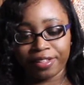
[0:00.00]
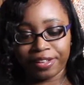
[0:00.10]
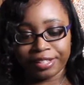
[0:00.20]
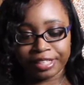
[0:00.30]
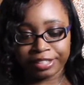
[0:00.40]

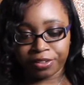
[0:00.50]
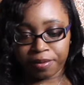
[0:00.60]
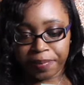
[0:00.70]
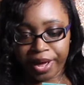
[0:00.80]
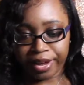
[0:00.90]
it says on
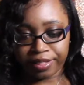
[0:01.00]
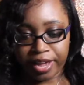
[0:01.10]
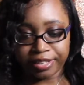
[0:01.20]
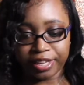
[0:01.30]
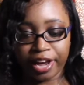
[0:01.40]
the back
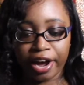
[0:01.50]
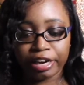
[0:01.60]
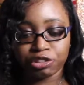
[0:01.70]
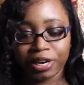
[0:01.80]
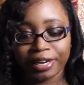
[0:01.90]
that it's a
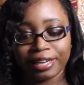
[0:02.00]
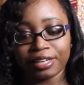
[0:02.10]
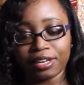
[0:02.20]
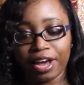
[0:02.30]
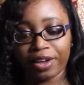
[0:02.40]

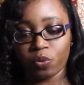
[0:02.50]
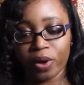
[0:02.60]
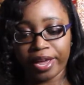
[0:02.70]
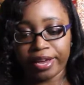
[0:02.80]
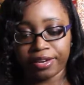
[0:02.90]
hydrating,
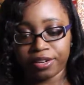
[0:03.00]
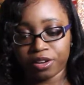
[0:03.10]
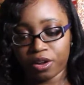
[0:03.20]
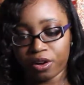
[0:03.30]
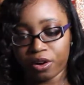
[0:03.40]
lightweight,
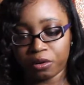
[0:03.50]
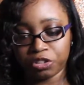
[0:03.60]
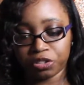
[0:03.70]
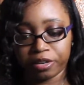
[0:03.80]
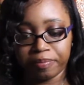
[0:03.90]

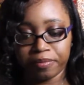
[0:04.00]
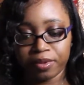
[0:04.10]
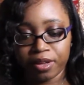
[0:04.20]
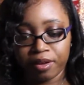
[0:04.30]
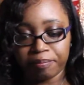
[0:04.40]
ultra
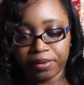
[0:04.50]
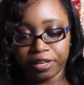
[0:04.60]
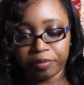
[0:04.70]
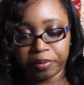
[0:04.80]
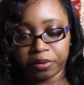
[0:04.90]

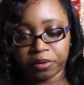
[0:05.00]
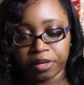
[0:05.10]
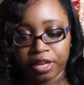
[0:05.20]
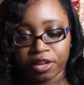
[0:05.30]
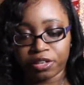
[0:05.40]
blendable,
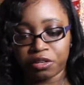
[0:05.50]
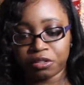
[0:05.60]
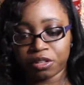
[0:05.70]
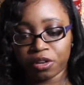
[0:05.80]
use